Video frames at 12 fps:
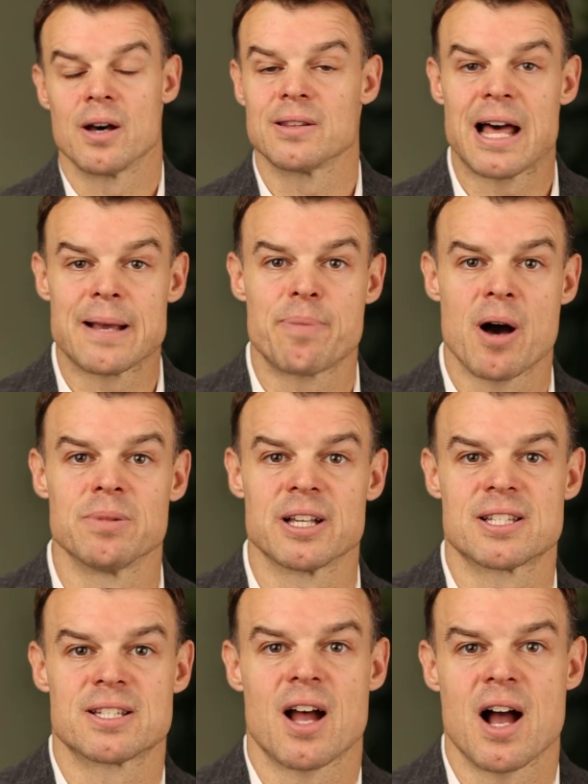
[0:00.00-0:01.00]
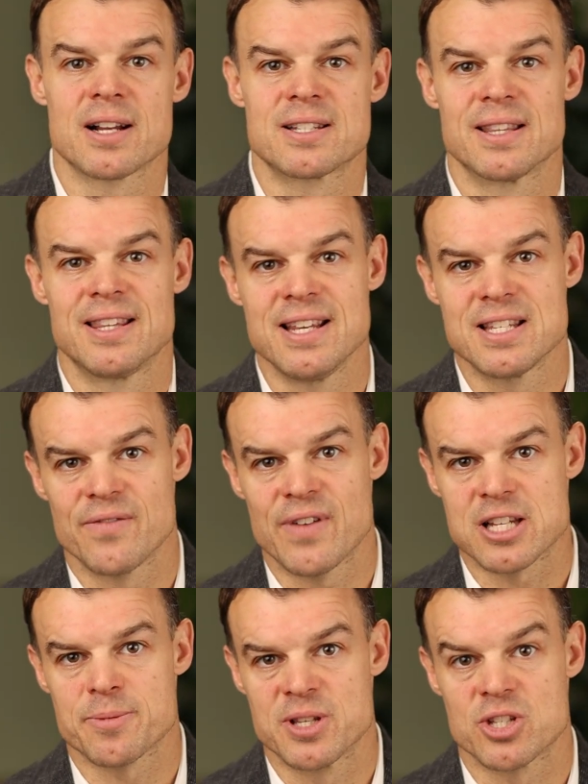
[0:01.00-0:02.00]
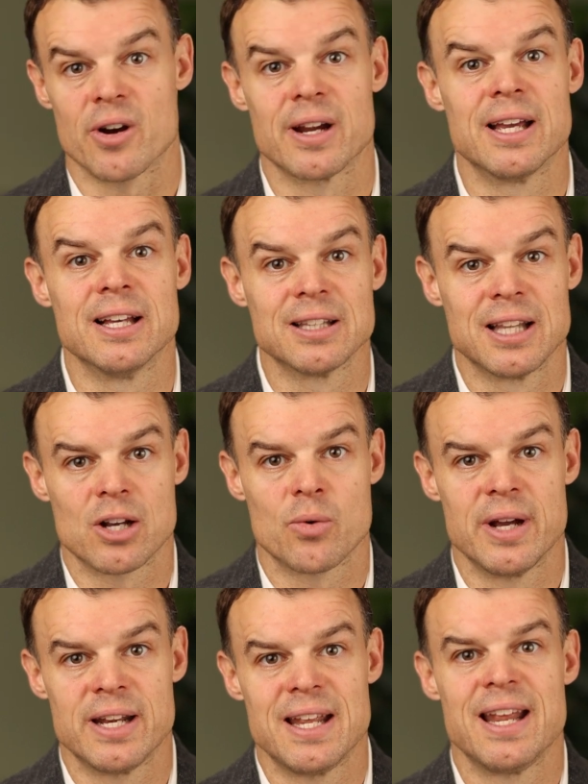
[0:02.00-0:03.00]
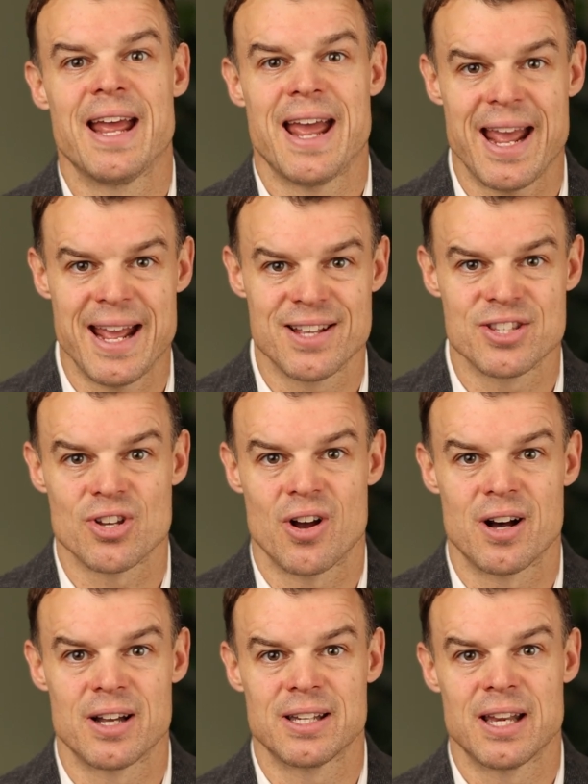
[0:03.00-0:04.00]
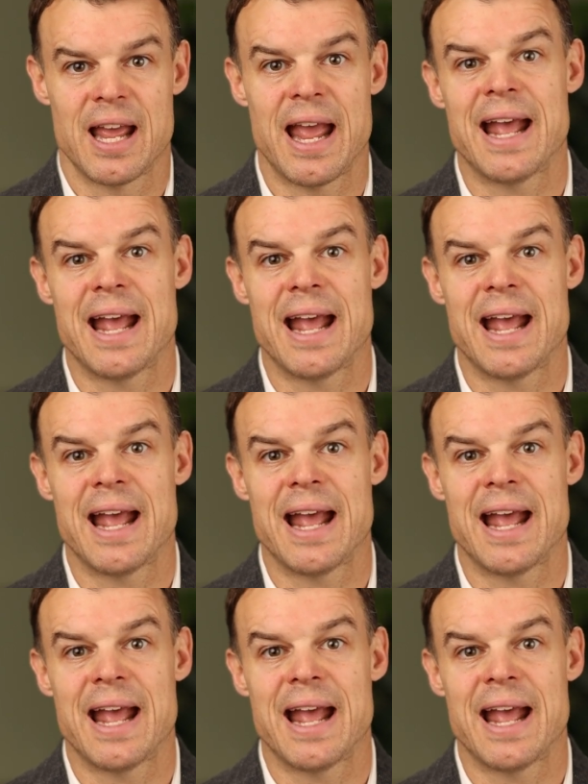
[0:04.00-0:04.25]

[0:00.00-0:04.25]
Unlike public stocks, these investments are illiquid, hands-on,